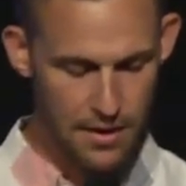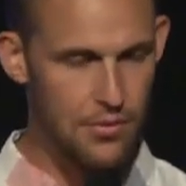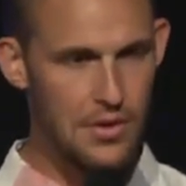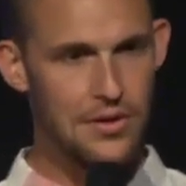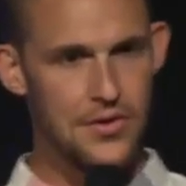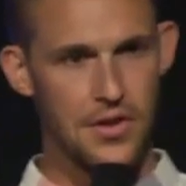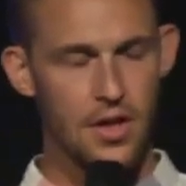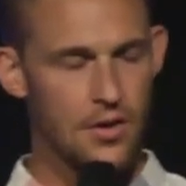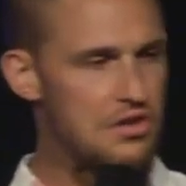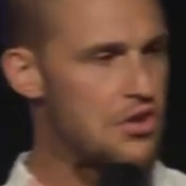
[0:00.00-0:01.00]
about three years
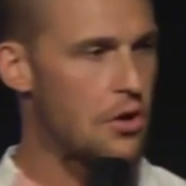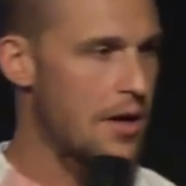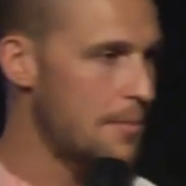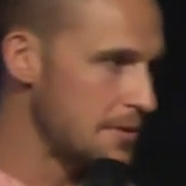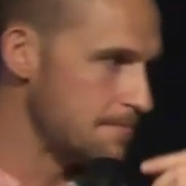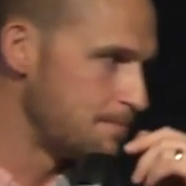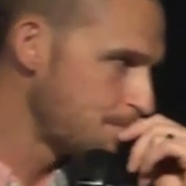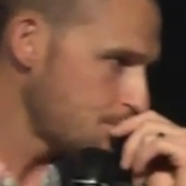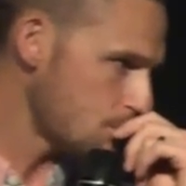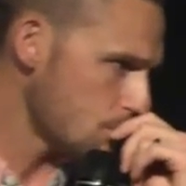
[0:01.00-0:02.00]
ago. He showed up and
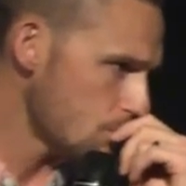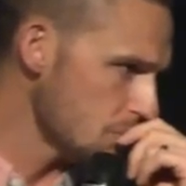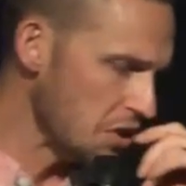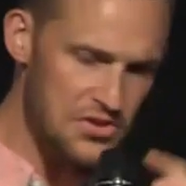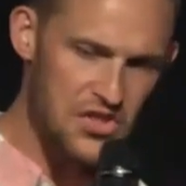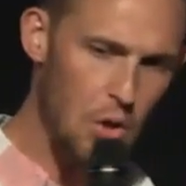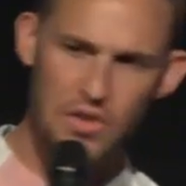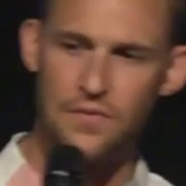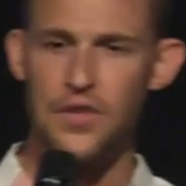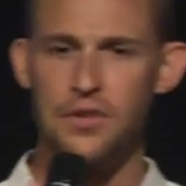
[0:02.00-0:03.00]
he's so
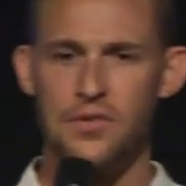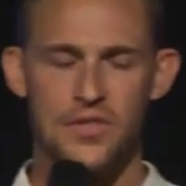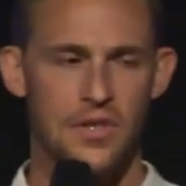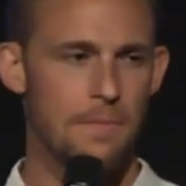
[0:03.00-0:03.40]
confused.